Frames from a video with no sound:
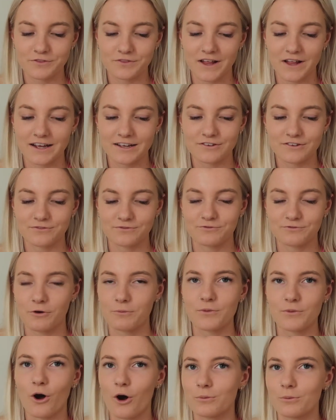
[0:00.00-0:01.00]
like
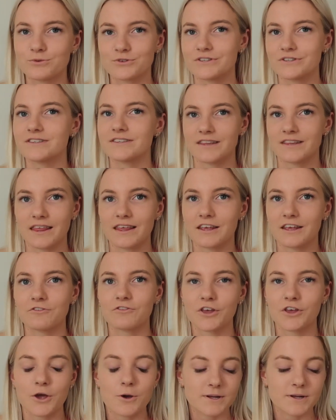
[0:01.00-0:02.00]
from the options that they give
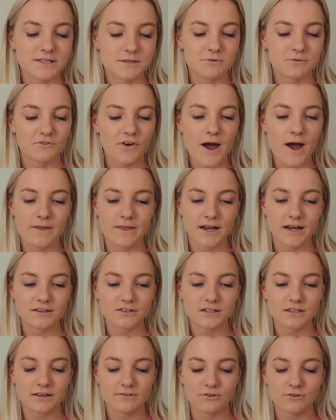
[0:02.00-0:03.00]
you. And to be fair, they
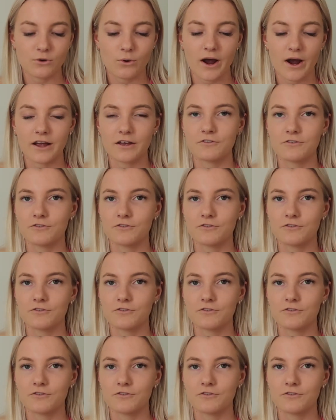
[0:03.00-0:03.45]
actually give you quite a